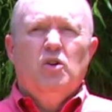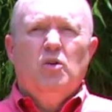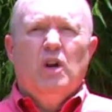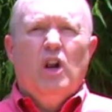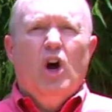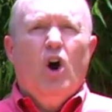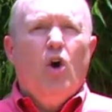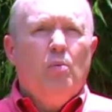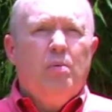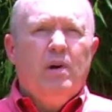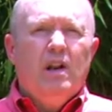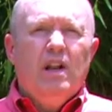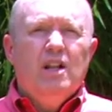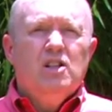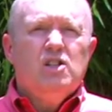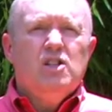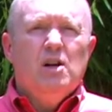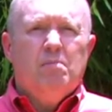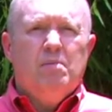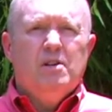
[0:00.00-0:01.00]
and hope it
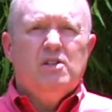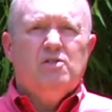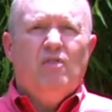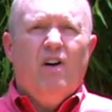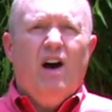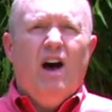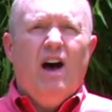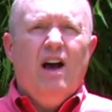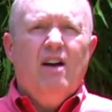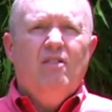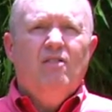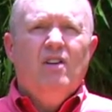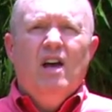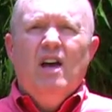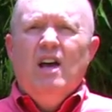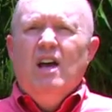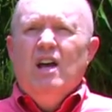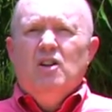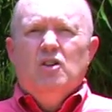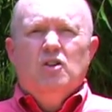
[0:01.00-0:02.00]
ends up as five,
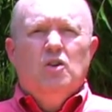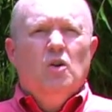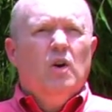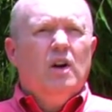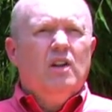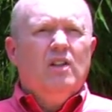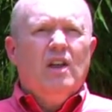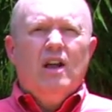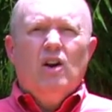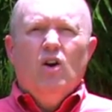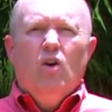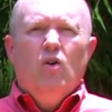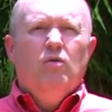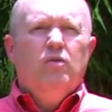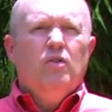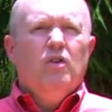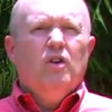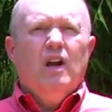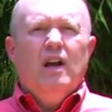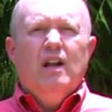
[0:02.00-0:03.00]
doing that
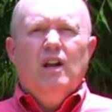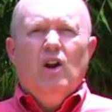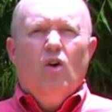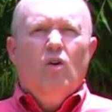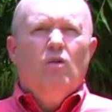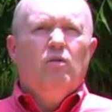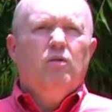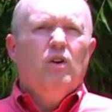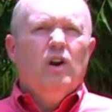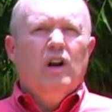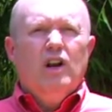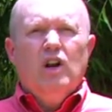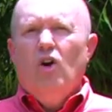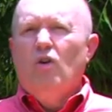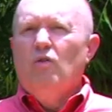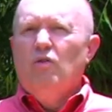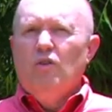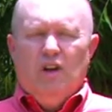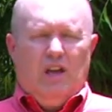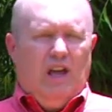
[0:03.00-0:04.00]
over and over and
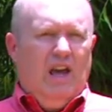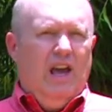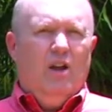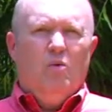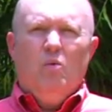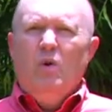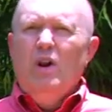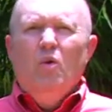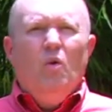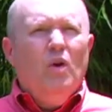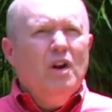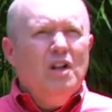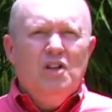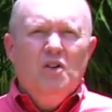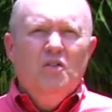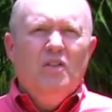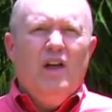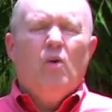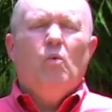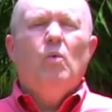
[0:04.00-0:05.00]
over again. We don't want to do
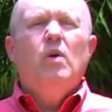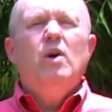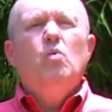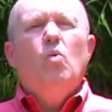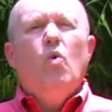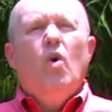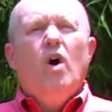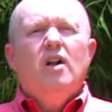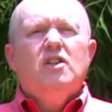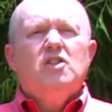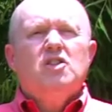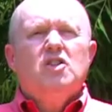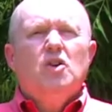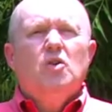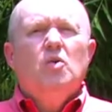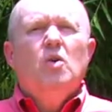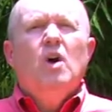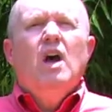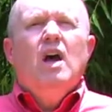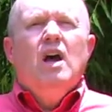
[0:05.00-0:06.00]
that. We want
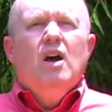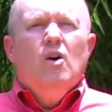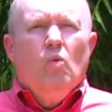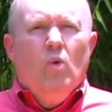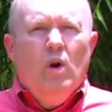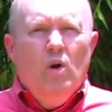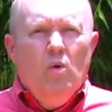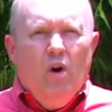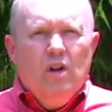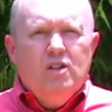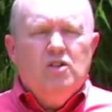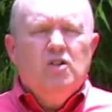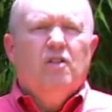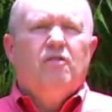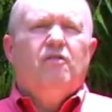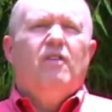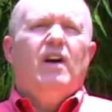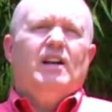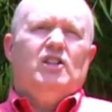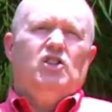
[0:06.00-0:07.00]
to we want to
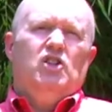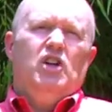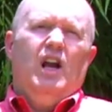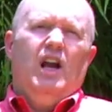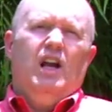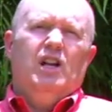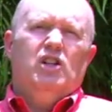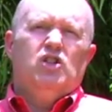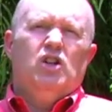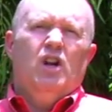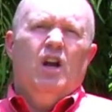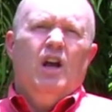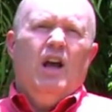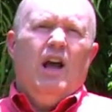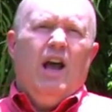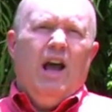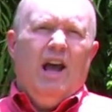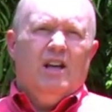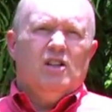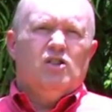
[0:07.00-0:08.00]
affect change
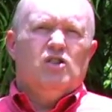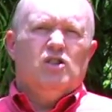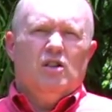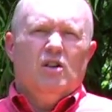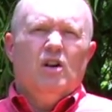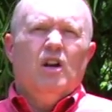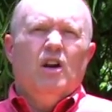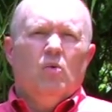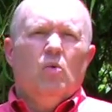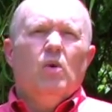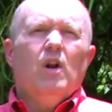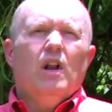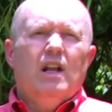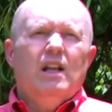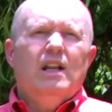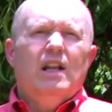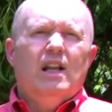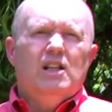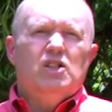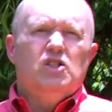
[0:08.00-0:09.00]
as it really
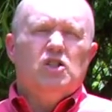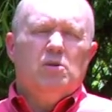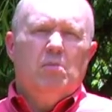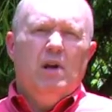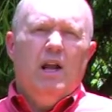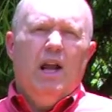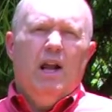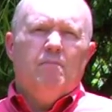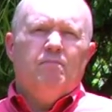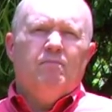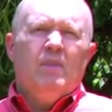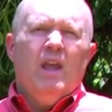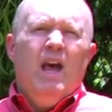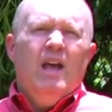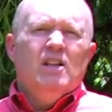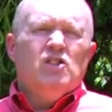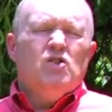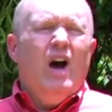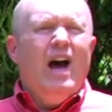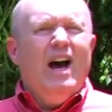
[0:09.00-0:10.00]
needs to be.
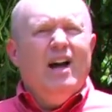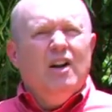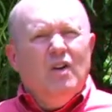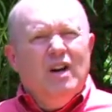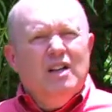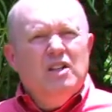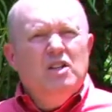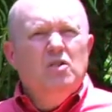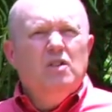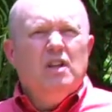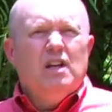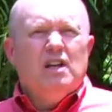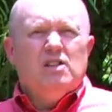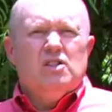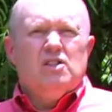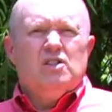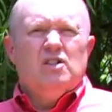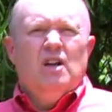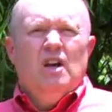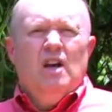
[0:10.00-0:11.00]
So how do I do
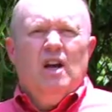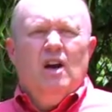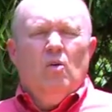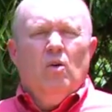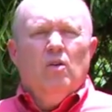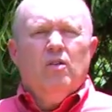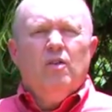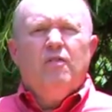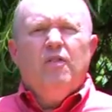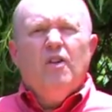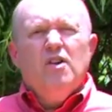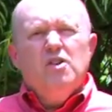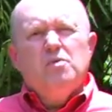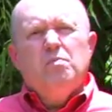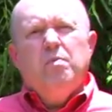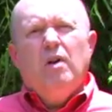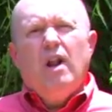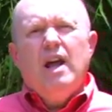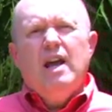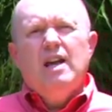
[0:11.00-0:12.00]
this? Well, the first
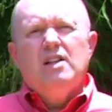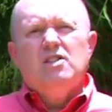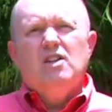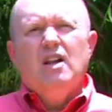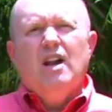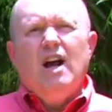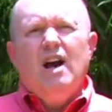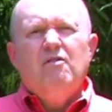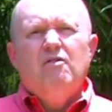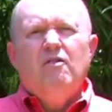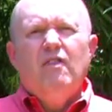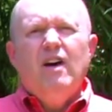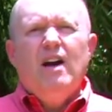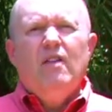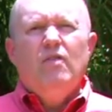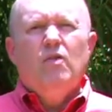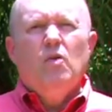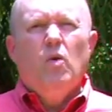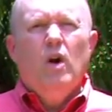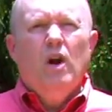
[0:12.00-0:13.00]
place that I
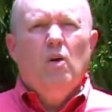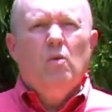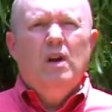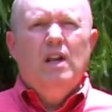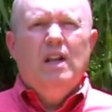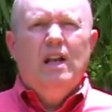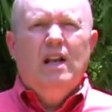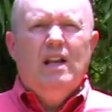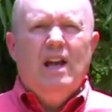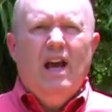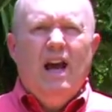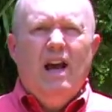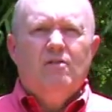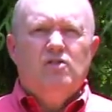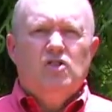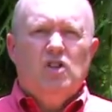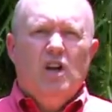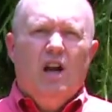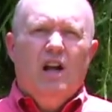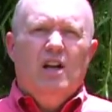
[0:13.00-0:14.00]
found where we need to have
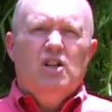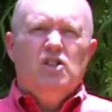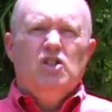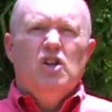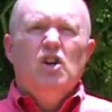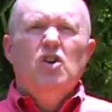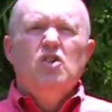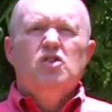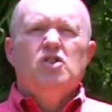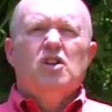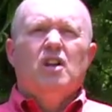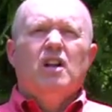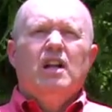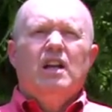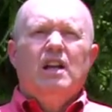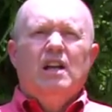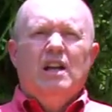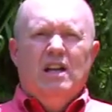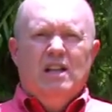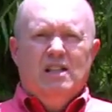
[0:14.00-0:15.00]
change
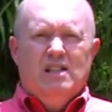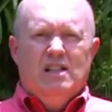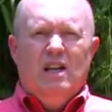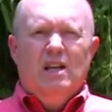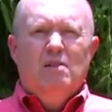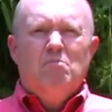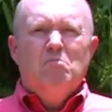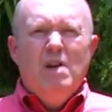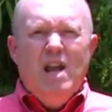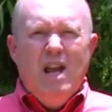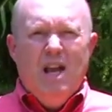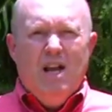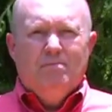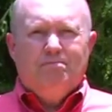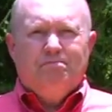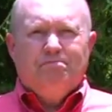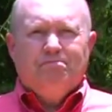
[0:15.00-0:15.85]
usually is in me.